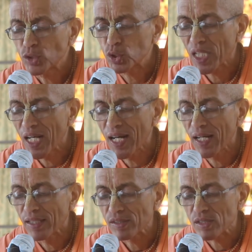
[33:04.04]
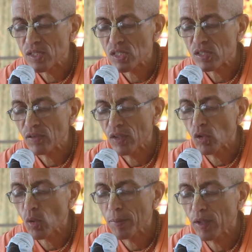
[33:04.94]
chance the
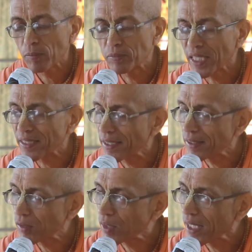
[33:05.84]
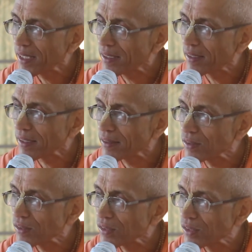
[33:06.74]
doorman objected to their
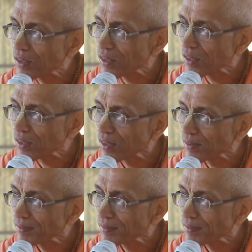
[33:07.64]
entrance.